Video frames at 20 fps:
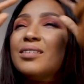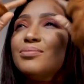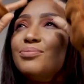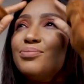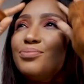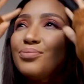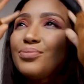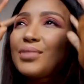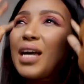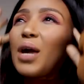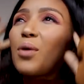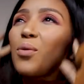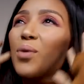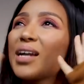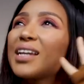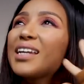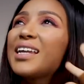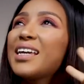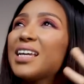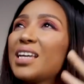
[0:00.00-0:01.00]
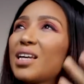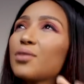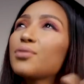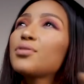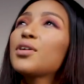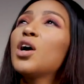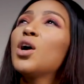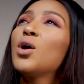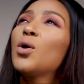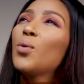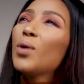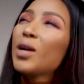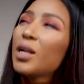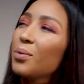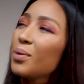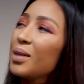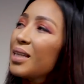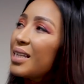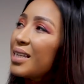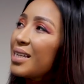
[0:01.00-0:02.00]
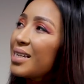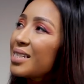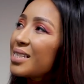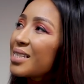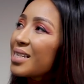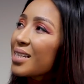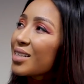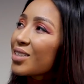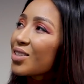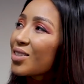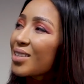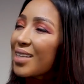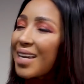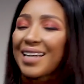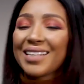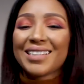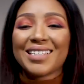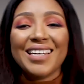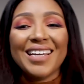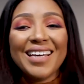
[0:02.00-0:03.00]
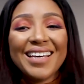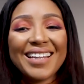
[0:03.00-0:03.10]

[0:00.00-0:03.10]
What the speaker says: I wonder if, what are we eating tonight?